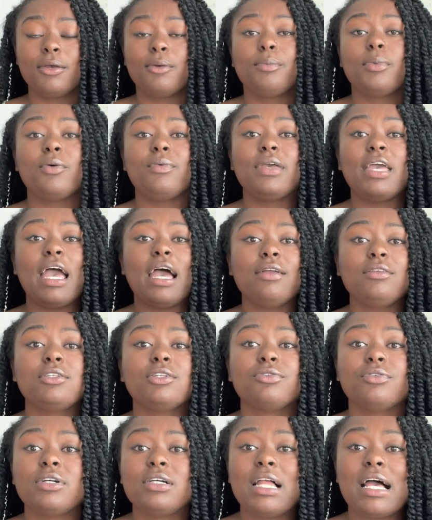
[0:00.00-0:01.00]
But we have
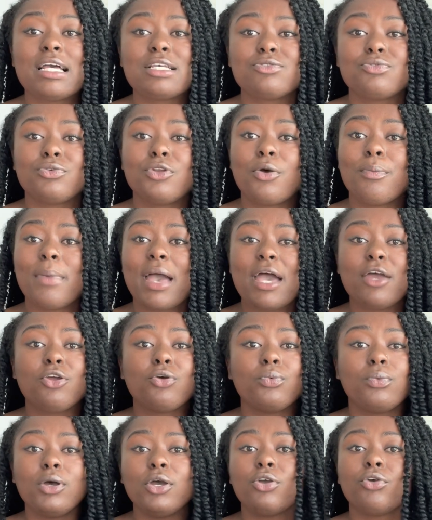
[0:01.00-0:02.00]
to realize no
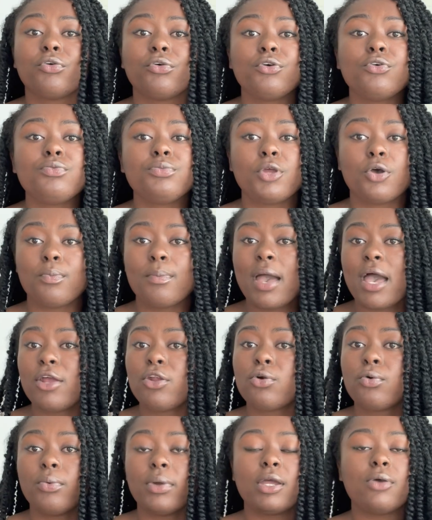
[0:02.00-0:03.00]
matter what group, no
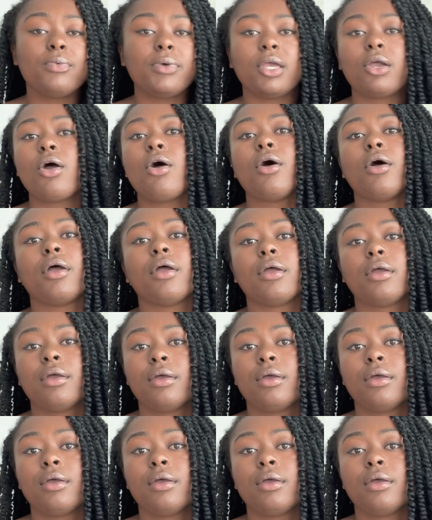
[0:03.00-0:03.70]
matter where we are,